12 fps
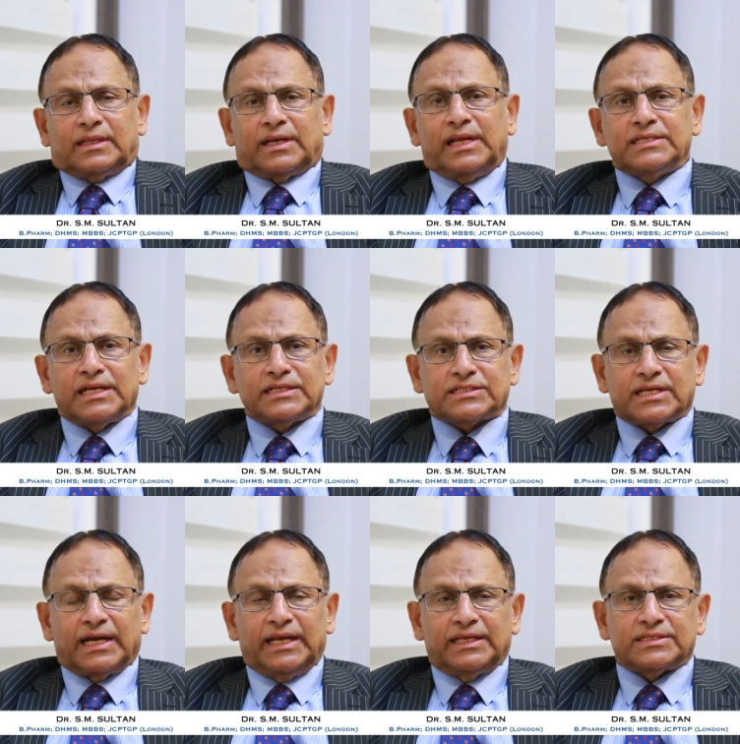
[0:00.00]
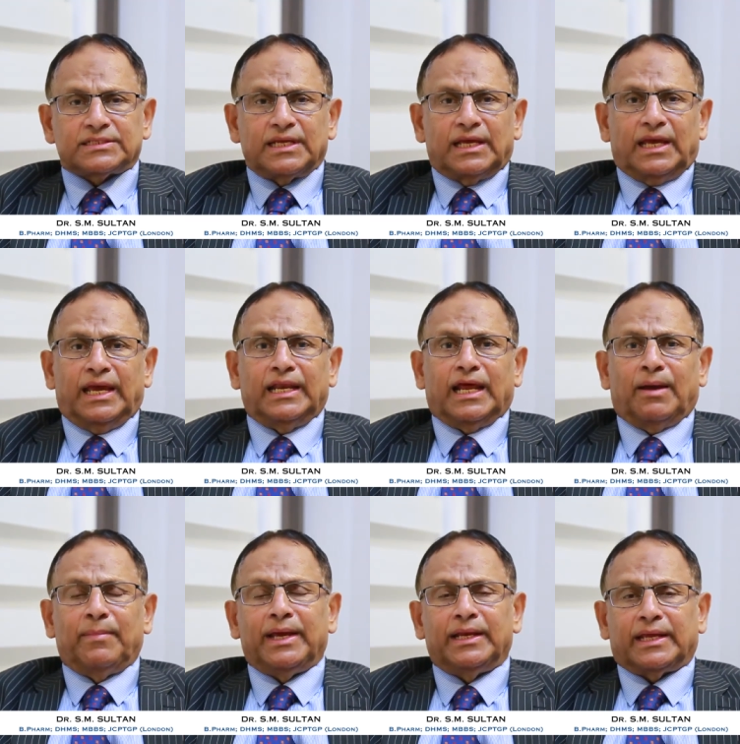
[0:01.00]
The recent studies in
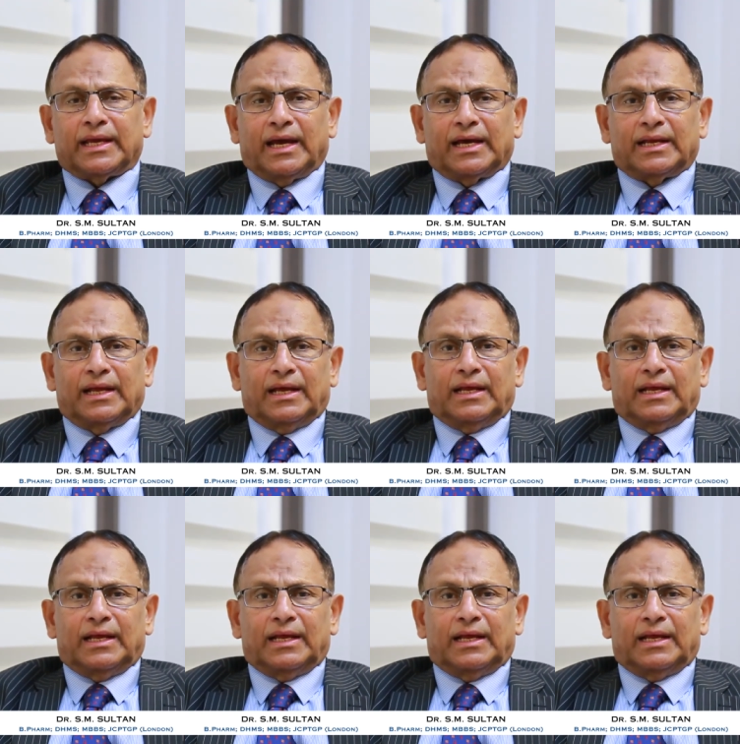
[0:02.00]
America,